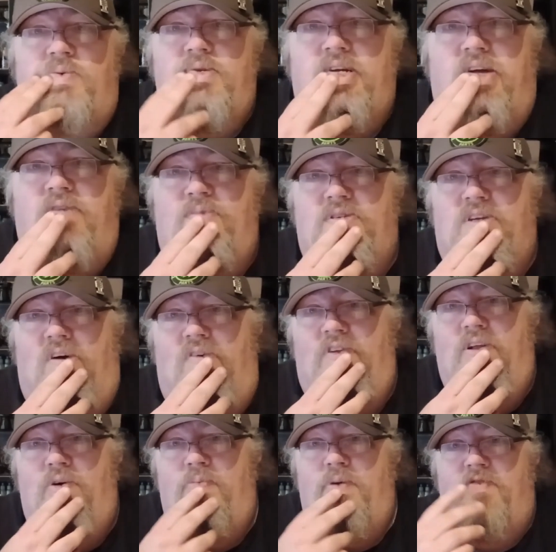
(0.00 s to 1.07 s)
want to give myself a
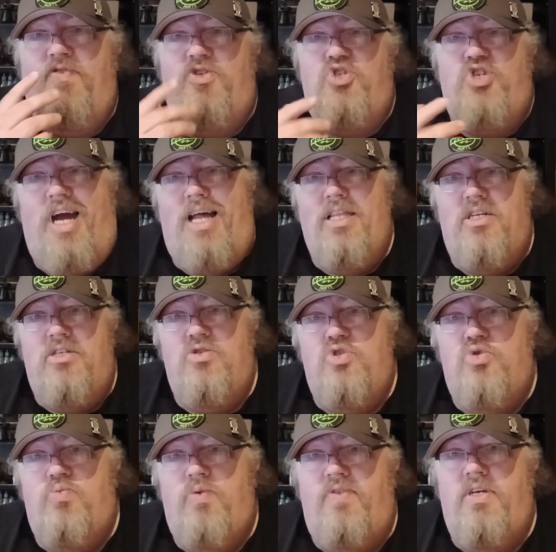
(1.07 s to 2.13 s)
little bit of a
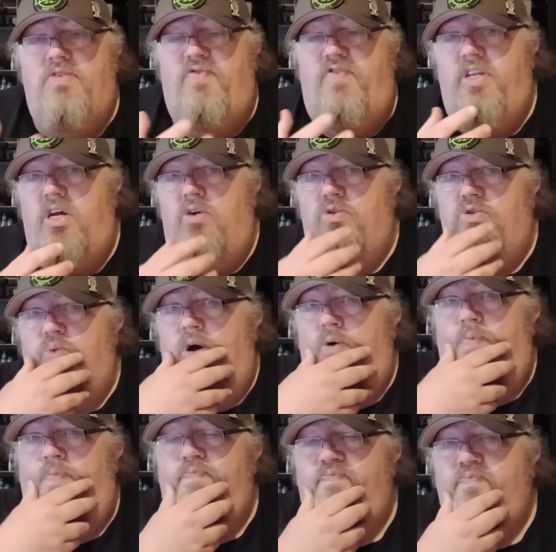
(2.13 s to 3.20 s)
challenge with this video as
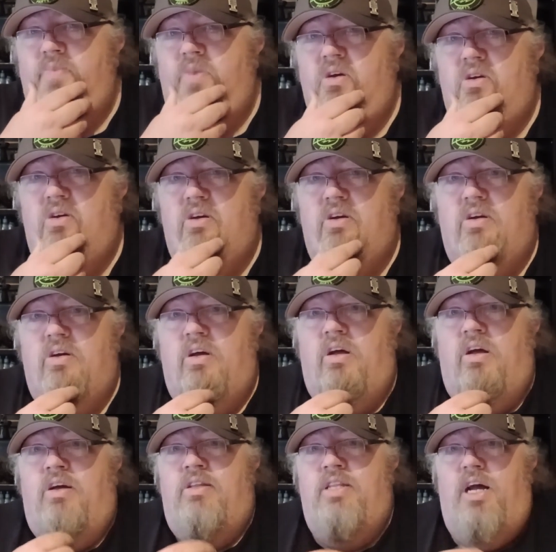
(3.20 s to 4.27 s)
well.
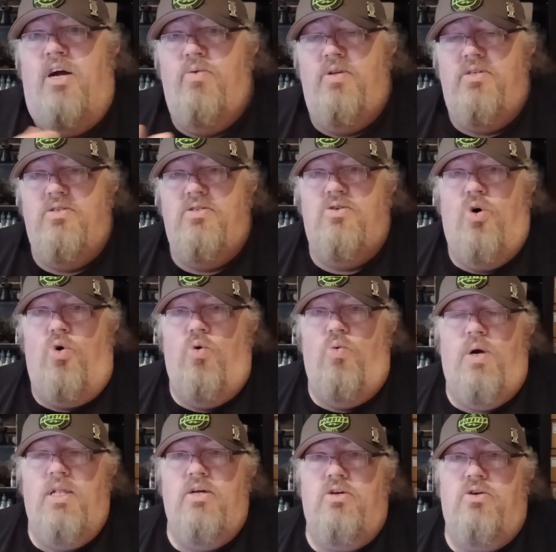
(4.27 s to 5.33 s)
Now, it's all
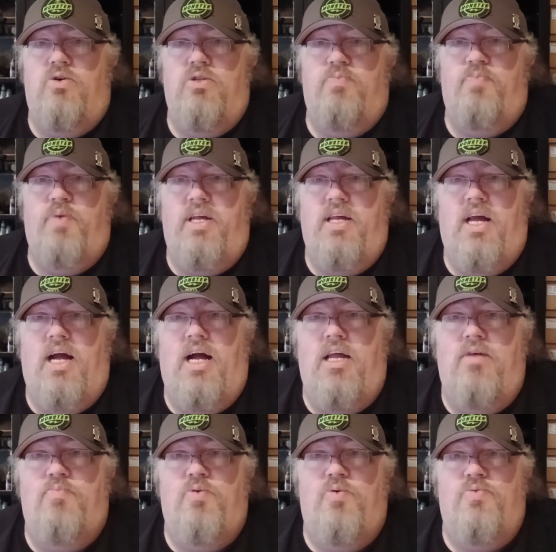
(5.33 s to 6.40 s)
well and good being
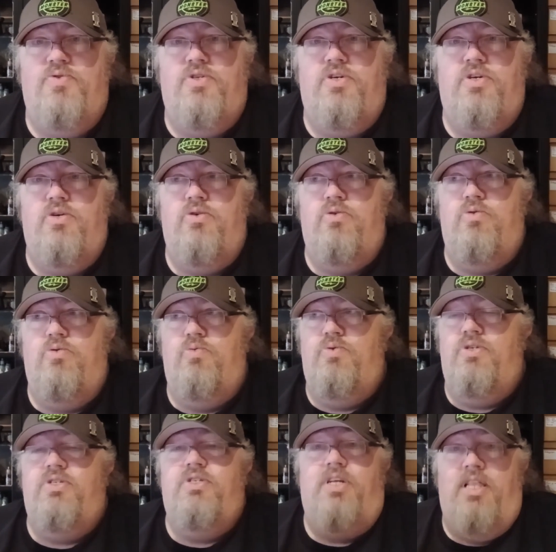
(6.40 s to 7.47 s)
able to
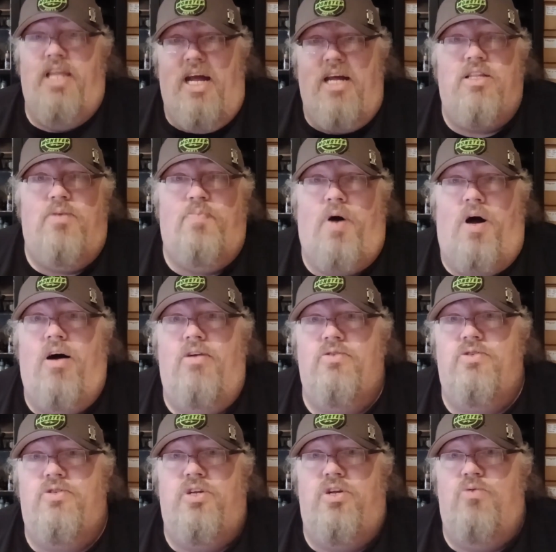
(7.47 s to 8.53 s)
select the
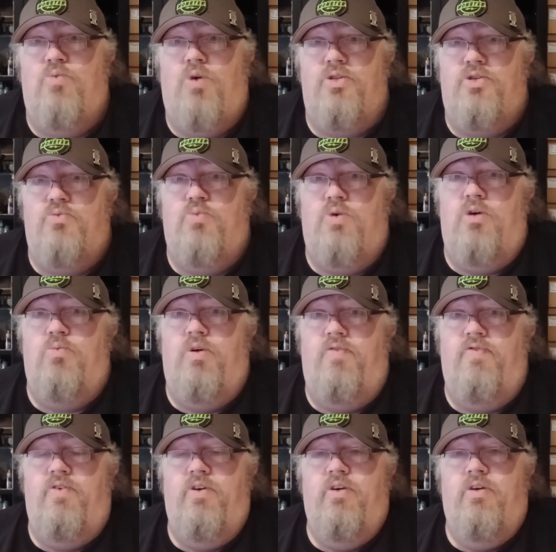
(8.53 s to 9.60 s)
parts that you want to work with,